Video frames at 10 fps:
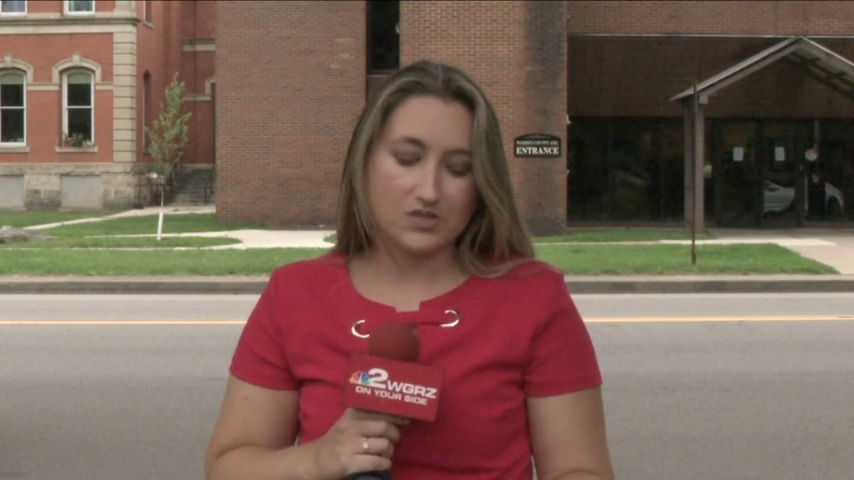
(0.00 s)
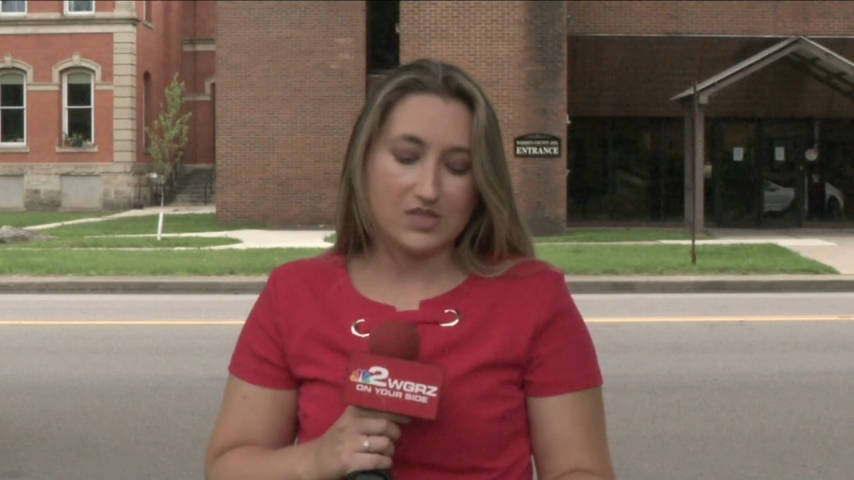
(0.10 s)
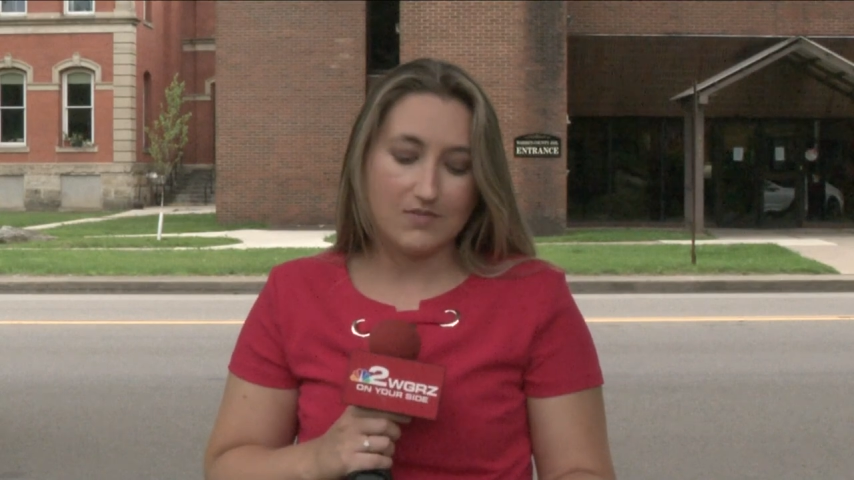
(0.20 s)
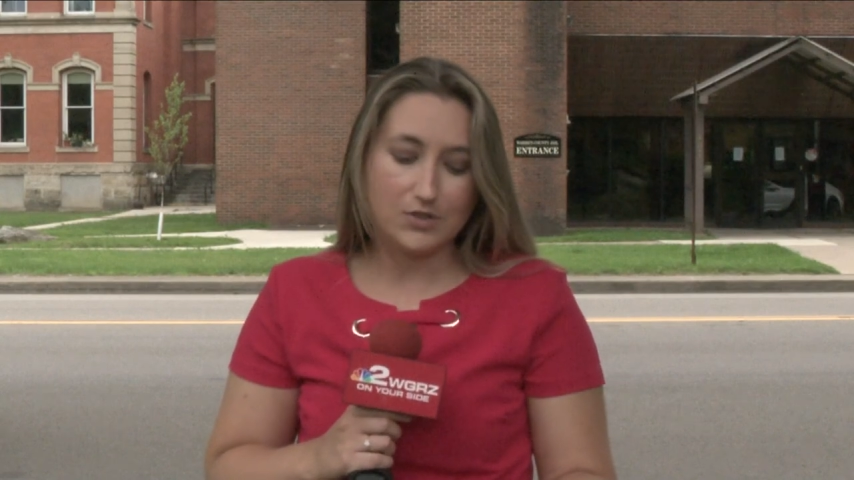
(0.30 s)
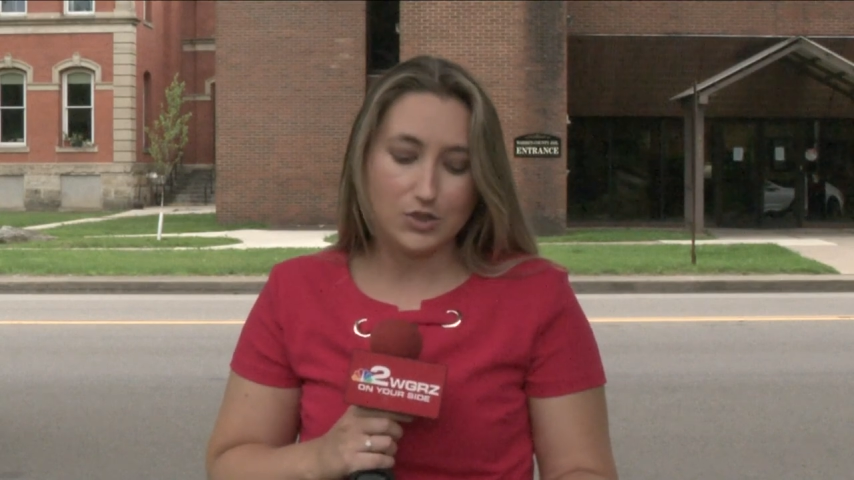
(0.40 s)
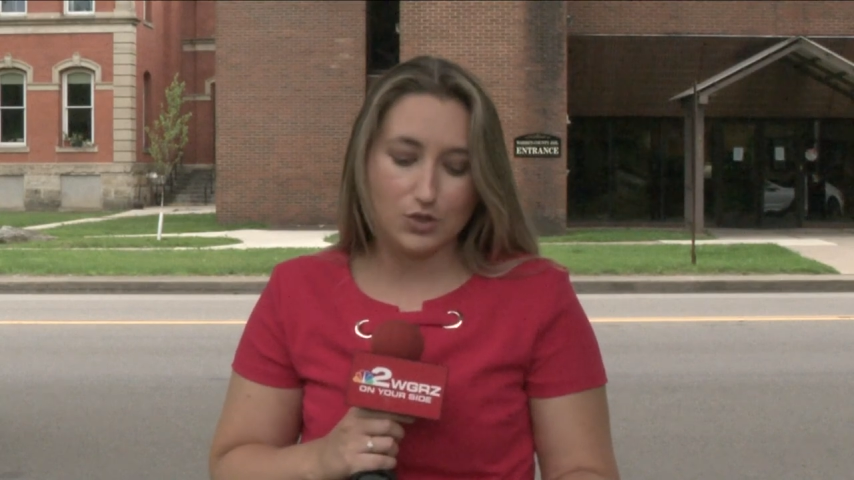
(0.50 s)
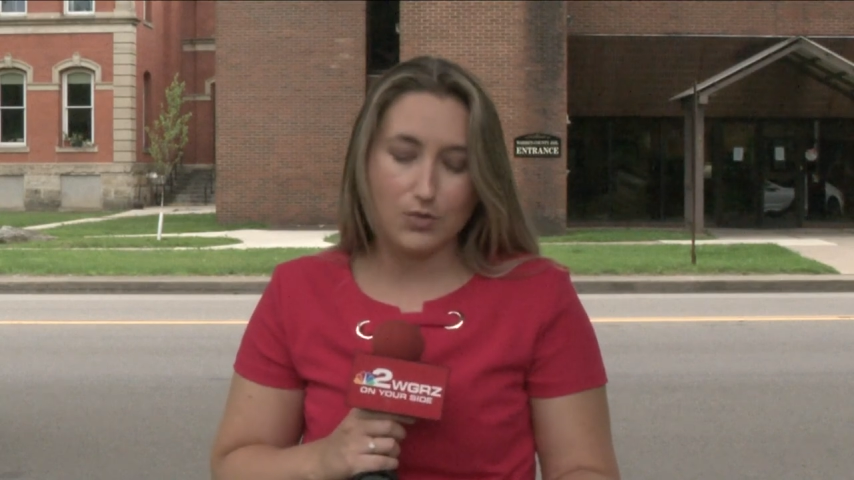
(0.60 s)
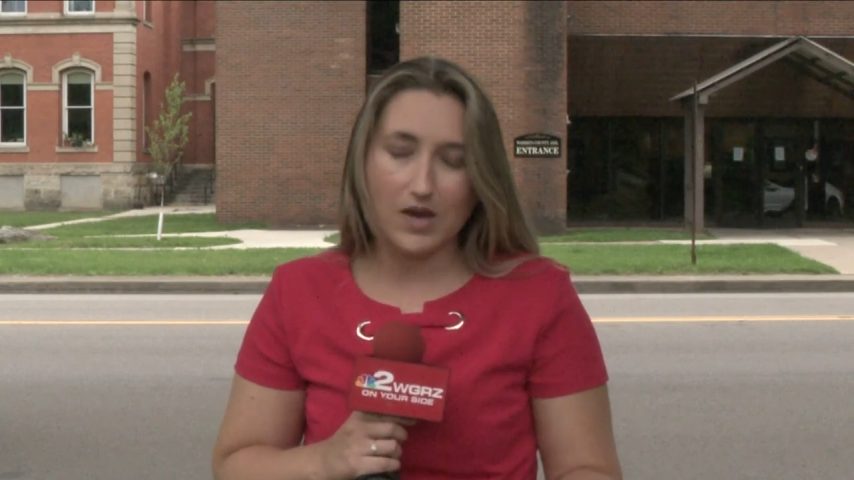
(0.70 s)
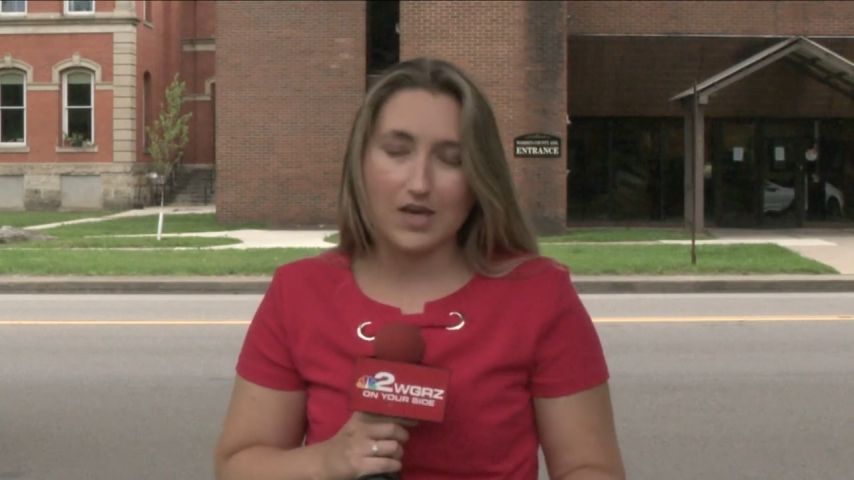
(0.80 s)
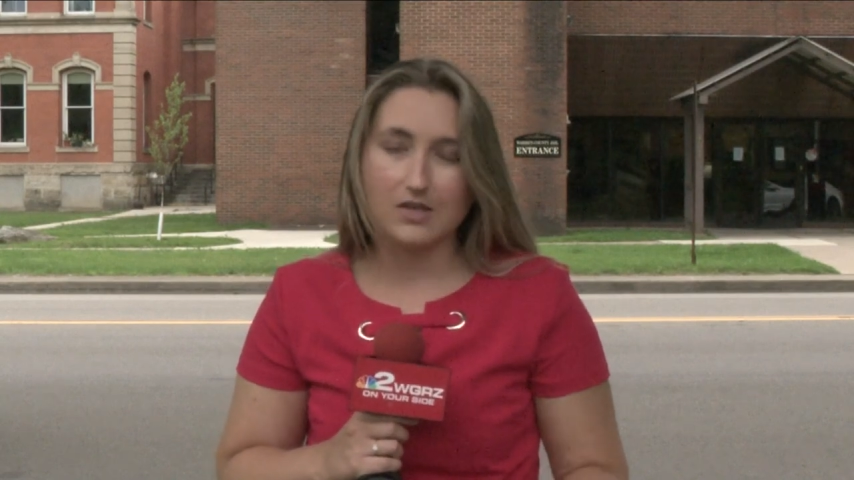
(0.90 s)

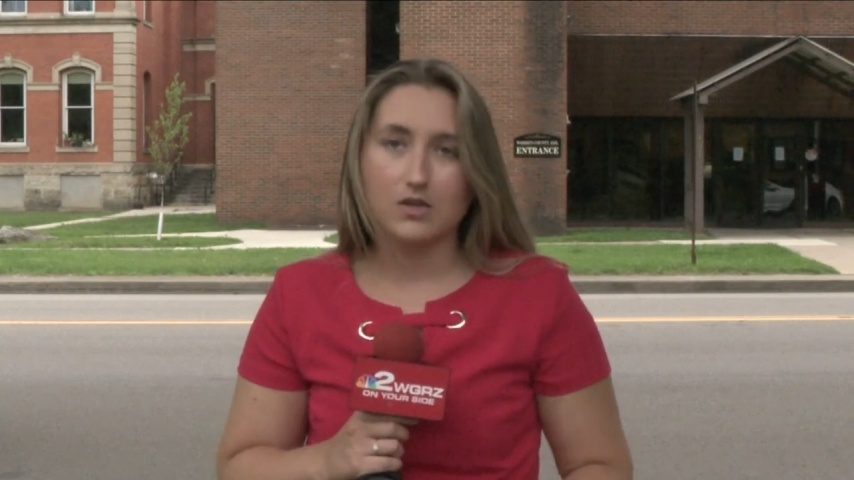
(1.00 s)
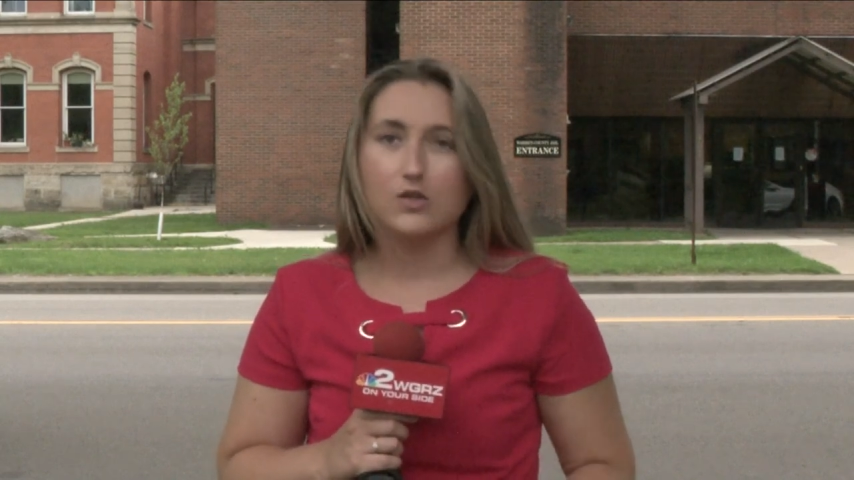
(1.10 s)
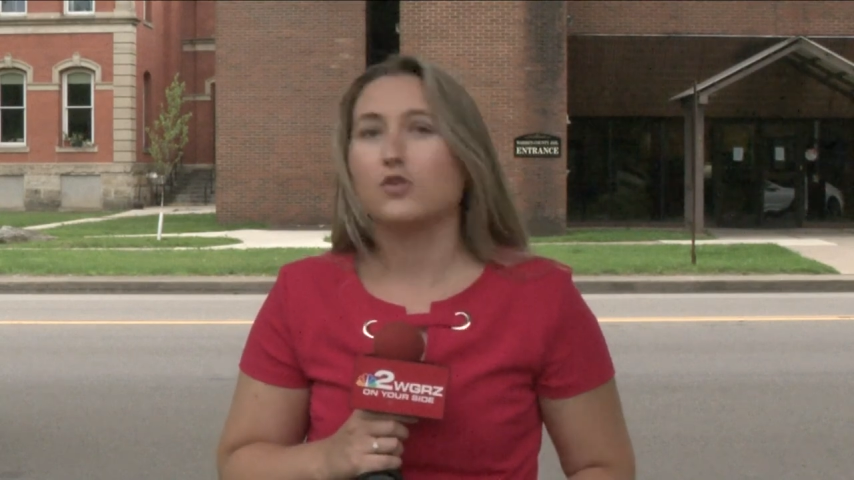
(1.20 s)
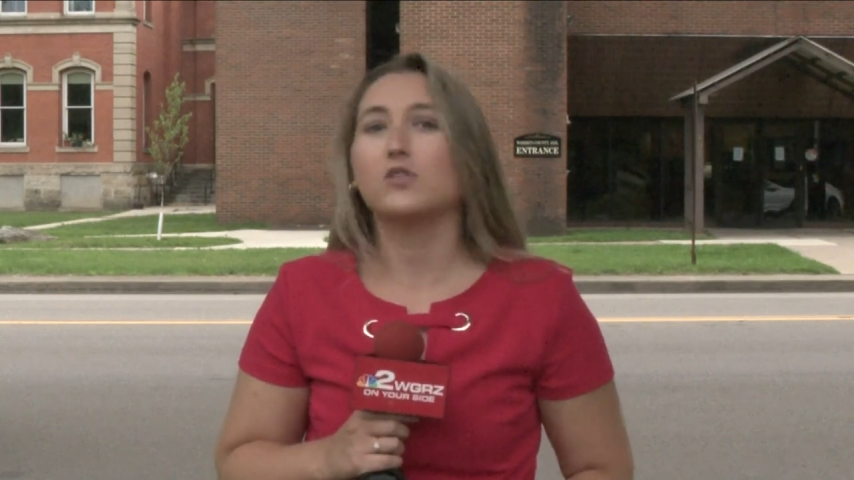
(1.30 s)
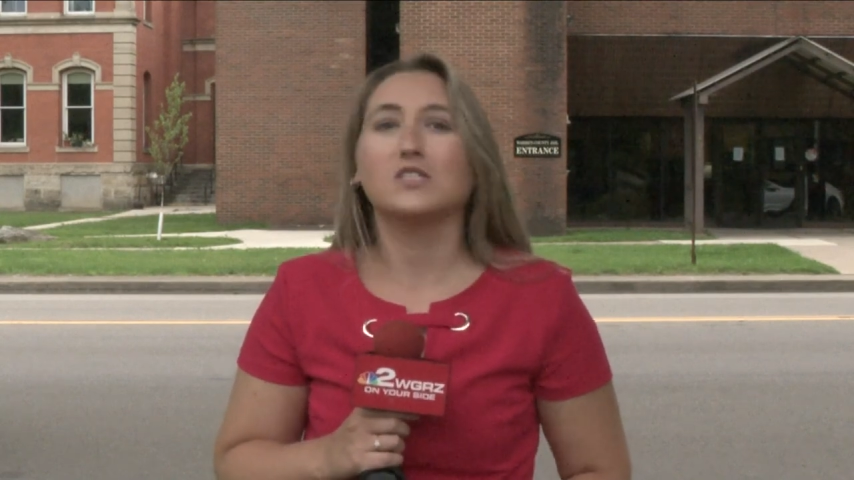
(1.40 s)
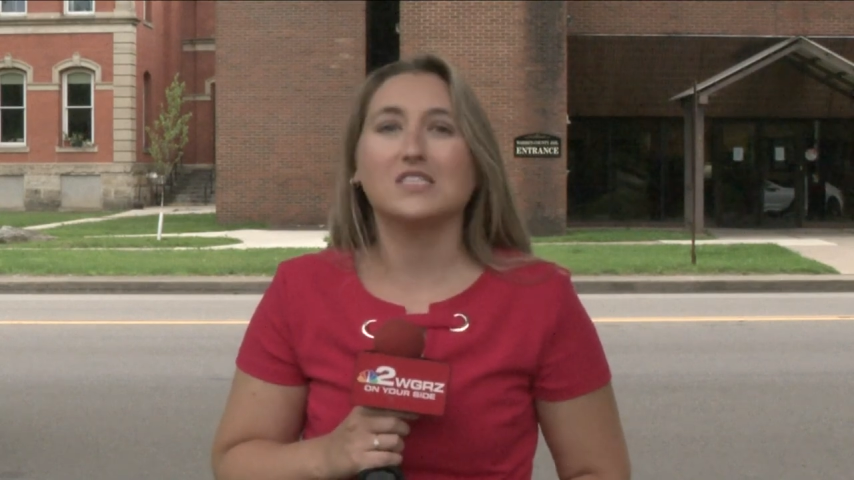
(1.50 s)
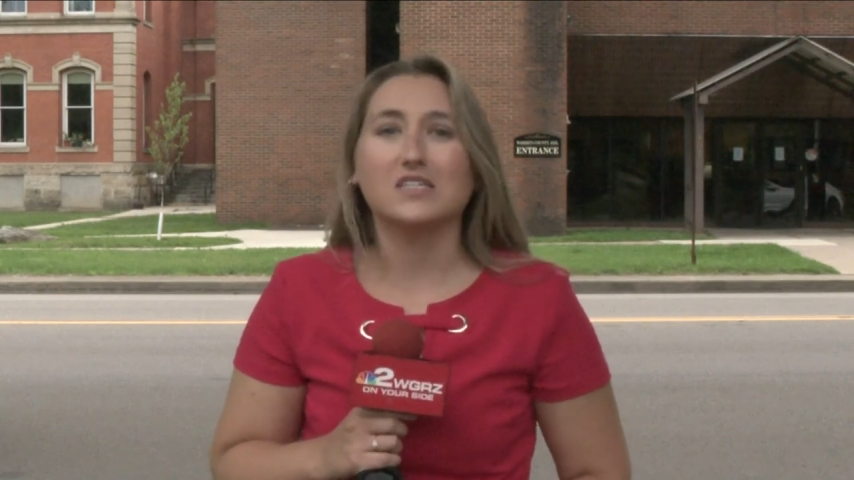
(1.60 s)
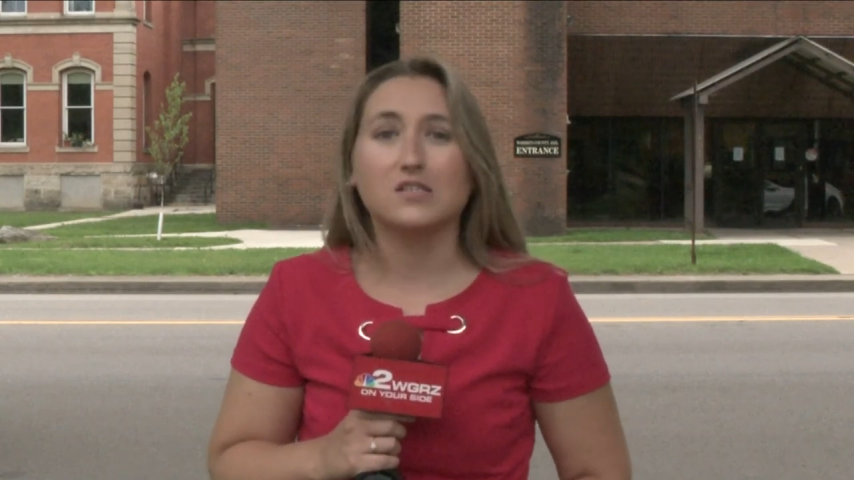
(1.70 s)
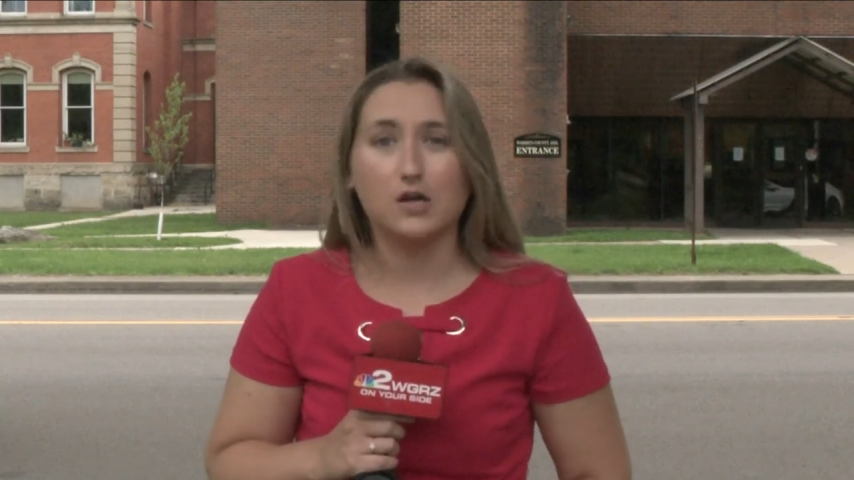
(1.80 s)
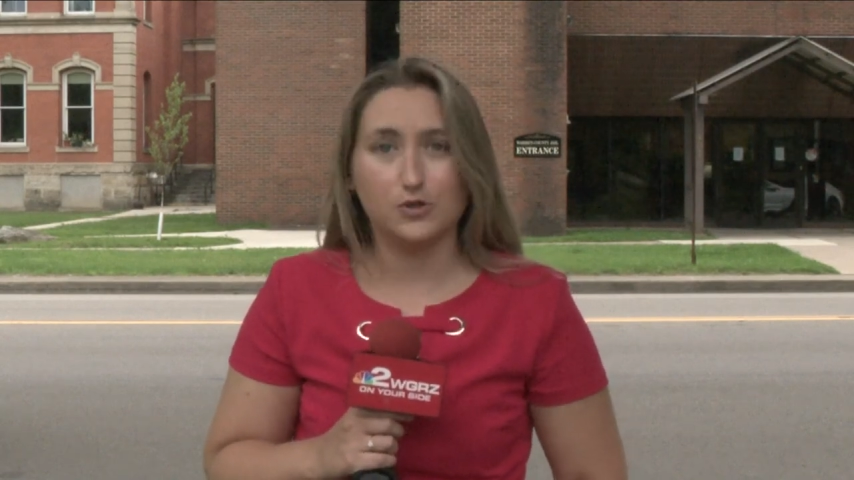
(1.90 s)
728
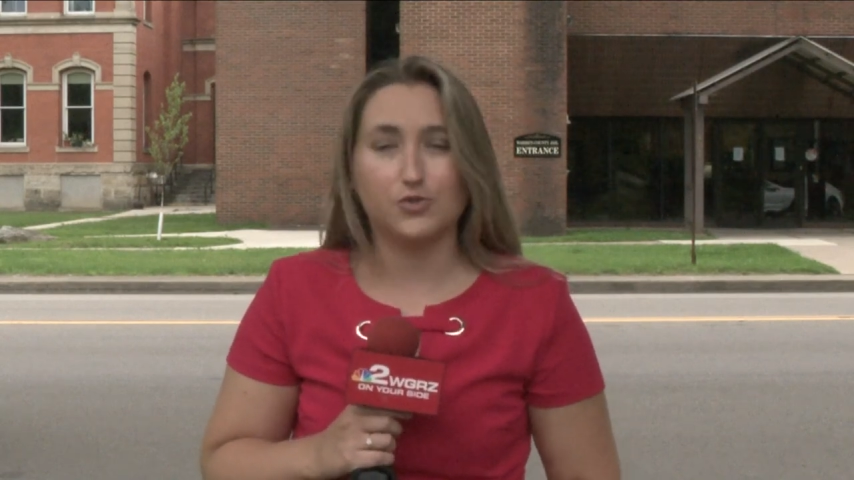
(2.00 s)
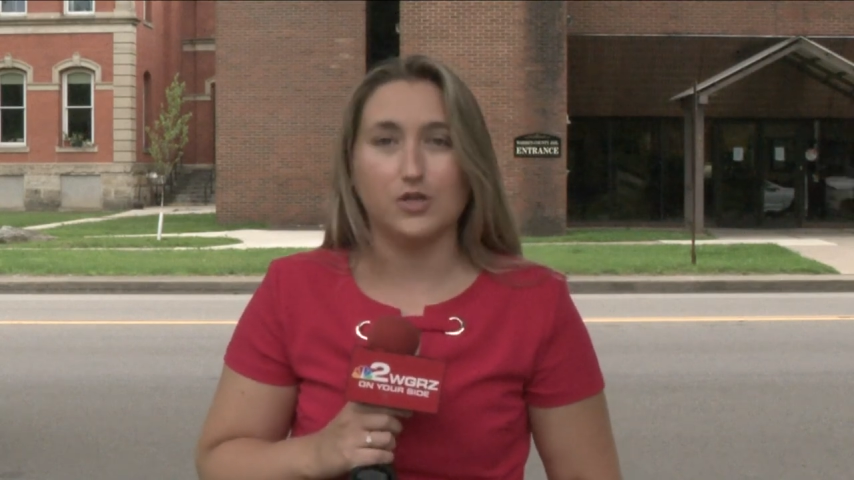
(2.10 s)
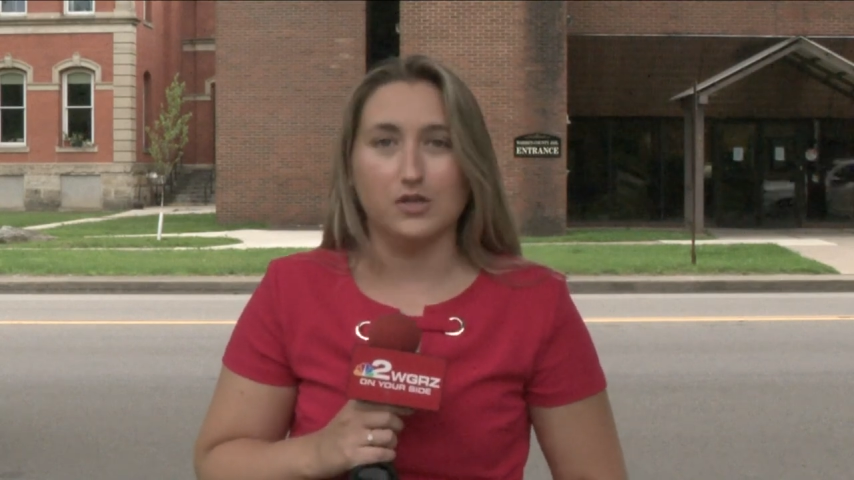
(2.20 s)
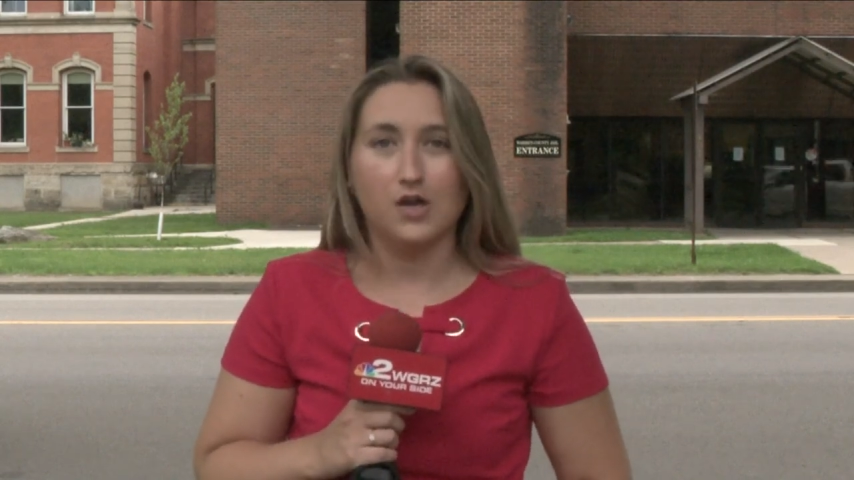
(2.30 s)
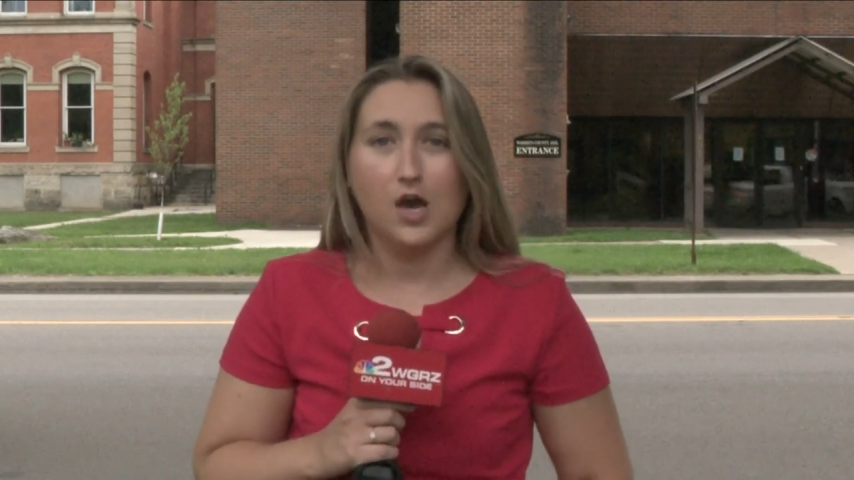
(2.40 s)
3600.